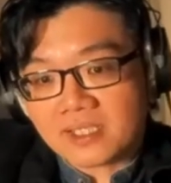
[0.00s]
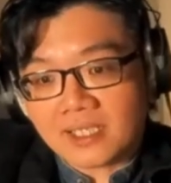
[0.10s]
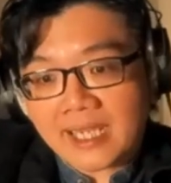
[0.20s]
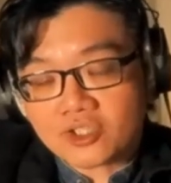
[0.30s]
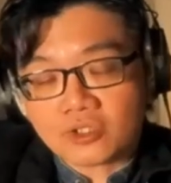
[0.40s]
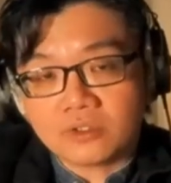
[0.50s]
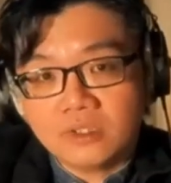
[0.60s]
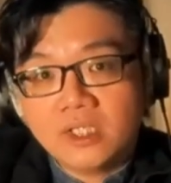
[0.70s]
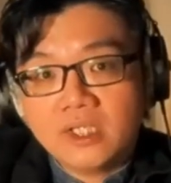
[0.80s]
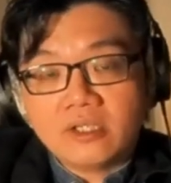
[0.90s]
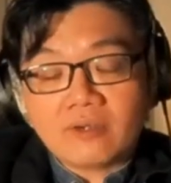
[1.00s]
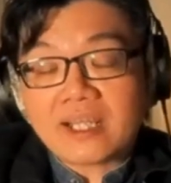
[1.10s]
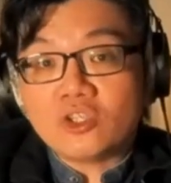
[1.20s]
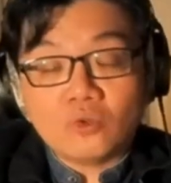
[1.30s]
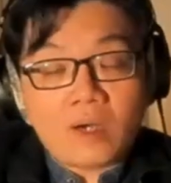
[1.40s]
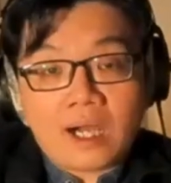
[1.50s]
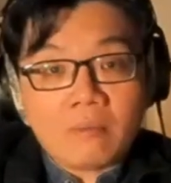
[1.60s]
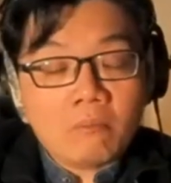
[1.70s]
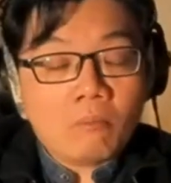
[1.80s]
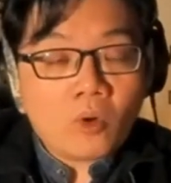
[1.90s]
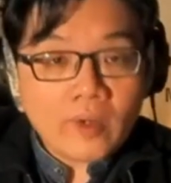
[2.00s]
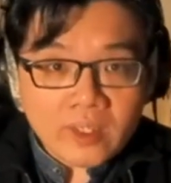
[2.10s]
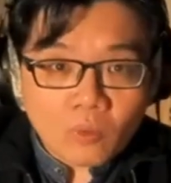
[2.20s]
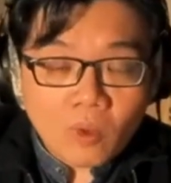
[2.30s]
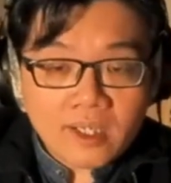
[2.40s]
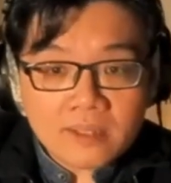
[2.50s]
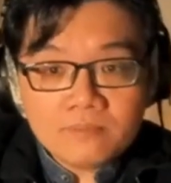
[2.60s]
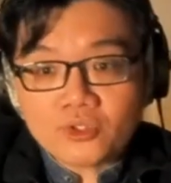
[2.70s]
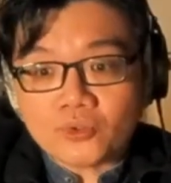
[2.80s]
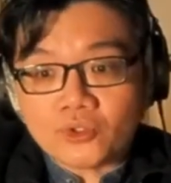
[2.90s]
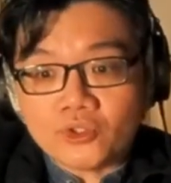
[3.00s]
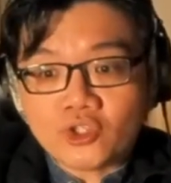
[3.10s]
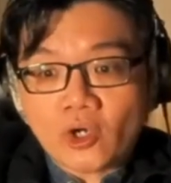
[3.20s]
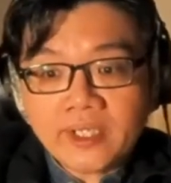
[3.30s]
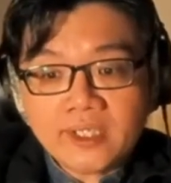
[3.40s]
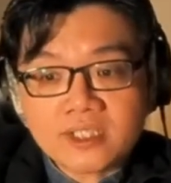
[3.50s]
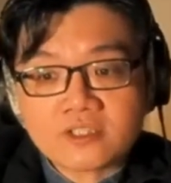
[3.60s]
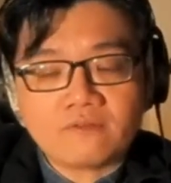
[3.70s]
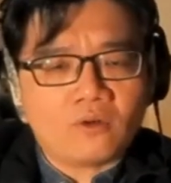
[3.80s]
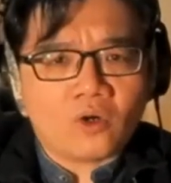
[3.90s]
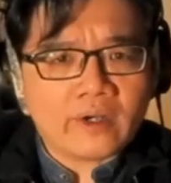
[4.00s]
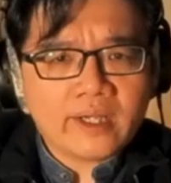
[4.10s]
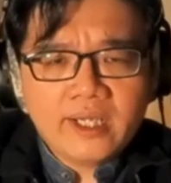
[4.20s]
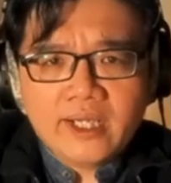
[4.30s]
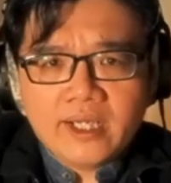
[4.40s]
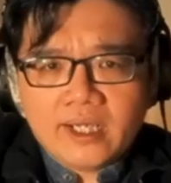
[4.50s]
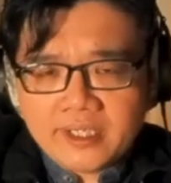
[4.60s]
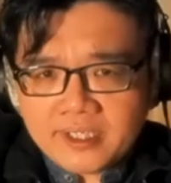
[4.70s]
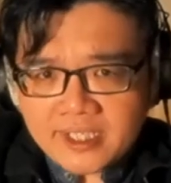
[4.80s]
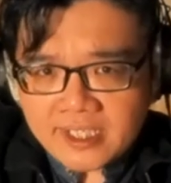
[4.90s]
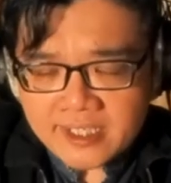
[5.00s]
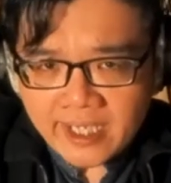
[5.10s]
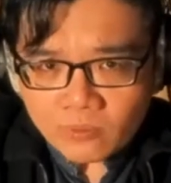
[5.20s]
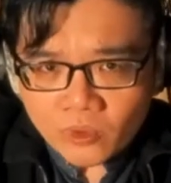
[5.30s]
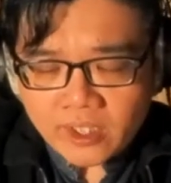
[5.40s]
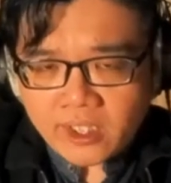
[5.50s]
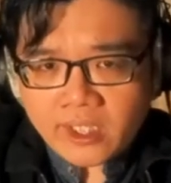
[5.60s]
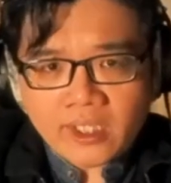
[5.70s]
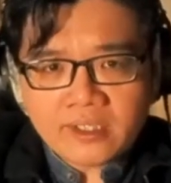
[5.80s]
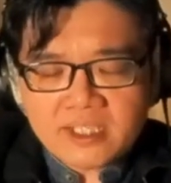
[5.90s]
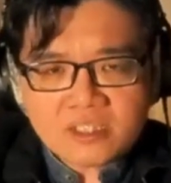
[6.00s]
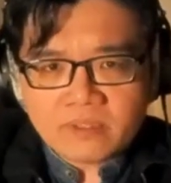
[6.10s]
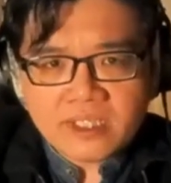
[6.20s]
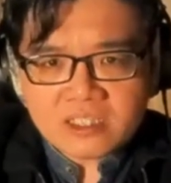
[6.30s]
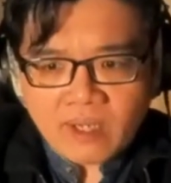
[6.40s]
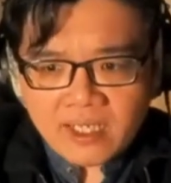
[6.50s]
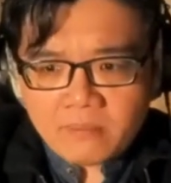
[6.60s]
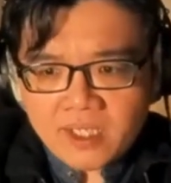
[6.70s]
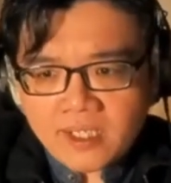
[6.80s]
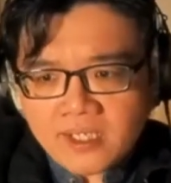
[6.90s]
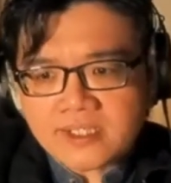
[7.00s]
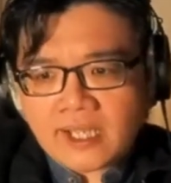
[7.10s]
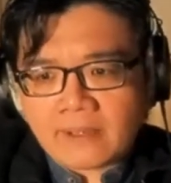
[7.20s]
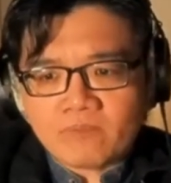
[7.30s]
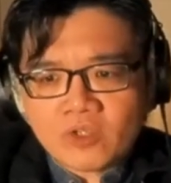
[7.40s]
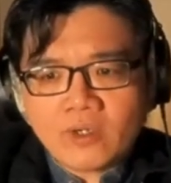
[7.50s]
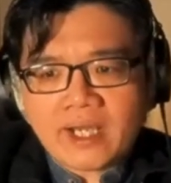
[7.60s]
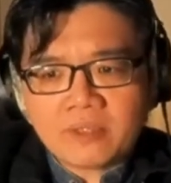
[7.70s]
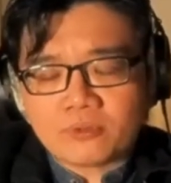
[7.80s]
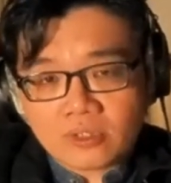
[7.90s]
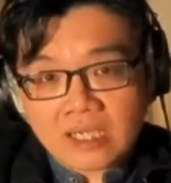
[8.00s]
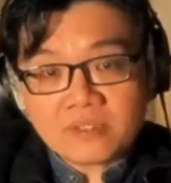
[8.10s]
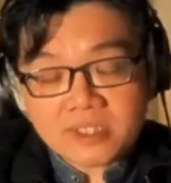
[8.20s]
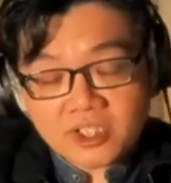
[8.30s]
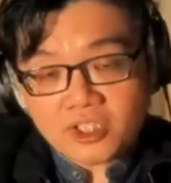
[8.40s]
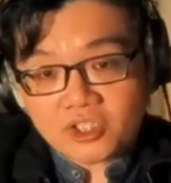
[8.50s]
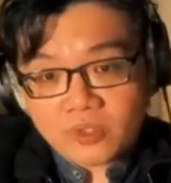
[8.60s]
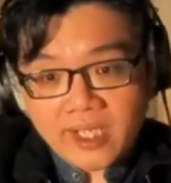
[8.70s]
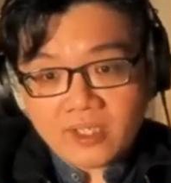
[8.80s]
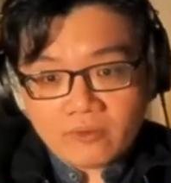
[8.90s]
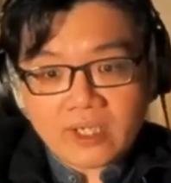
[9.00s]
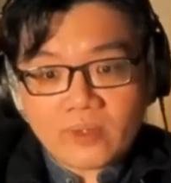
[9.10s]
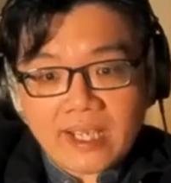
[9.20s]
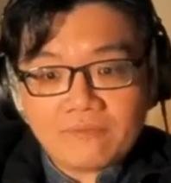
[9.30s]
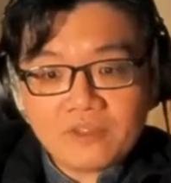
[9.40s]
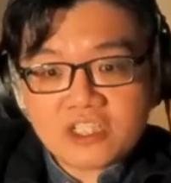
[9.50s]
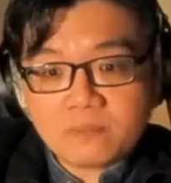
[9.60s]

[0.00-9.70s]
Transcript: alike so right you are more than welcome to join us for the networking, these these monthly meetings, and you know other programs such as today, right? We have this